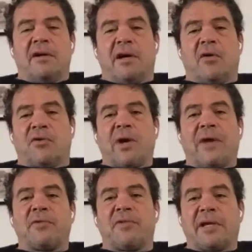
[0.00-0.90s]
uh, or you
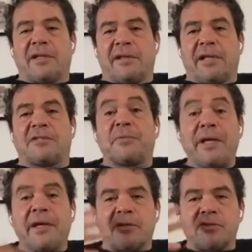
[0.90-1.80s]
have to think it as
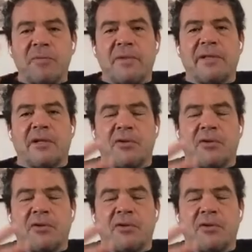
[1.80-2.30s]
being something that